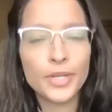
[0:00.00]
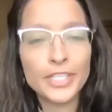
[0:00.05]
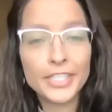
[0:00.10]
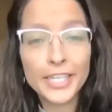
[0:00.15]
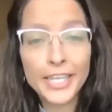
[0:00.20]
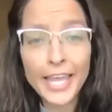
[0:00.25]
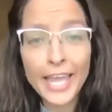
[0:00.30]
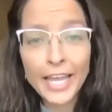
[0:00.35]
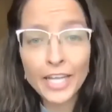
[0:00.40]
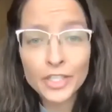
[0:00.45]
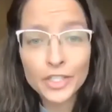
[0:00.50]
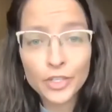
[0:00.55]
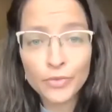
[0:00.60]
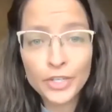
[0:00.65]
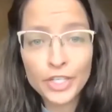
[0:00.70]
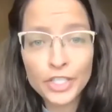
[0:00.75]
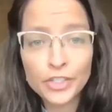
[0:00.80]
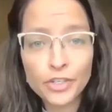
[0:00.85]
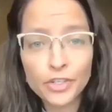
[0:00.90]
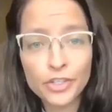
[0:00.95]
has the cancer
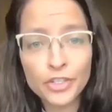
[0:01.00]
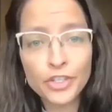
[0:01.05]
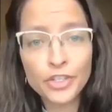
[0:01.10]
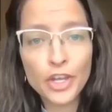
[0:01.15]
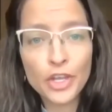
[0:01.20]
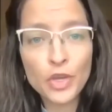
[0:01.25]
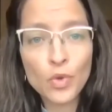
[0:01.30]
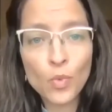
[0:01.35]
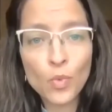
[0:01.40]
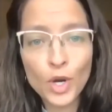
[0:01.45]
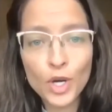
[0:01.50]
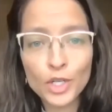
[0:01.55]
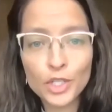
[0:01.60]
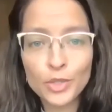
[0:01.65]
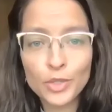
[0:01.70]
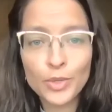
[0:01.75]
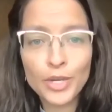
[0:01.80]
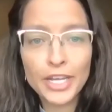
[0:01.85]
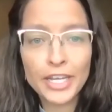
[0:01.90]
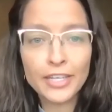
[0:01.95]
research that you were
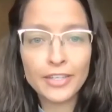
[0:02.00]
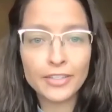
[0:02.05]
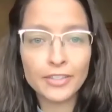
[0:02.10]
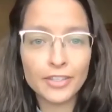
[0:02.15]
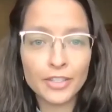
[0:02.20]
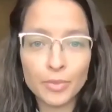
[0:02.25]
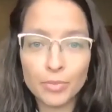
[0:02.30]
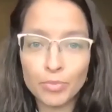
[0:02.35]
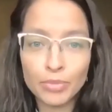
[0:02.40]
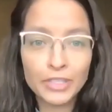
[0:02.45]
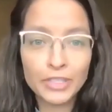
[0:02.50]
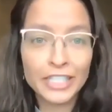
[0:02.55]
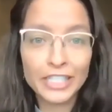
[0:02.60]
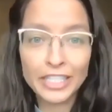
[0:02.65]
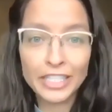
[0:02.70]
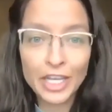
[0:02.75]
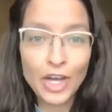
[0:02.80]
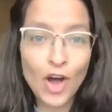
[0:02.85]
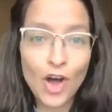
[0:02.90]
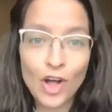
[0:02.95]
doing
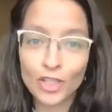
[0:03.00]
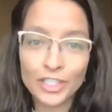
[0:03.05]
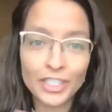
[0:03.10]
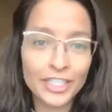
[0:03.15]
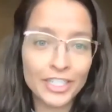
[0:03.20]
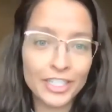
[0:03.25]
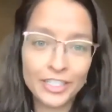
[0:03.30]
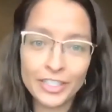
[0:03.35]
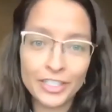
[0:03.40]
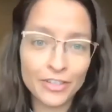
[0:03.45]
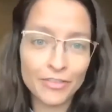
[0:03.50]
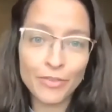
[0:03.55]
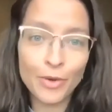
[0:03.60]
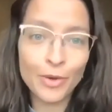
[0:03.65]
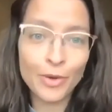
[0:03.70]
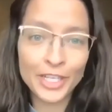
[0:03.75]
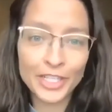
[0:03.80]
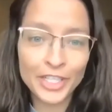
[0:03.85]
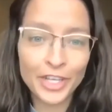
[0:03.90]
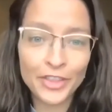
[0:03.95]
completely halted to
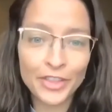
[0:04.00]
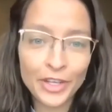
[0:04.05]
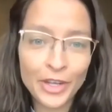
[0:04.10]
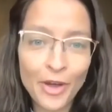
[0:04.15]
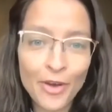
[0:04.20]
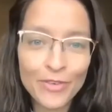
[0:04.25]
focus on?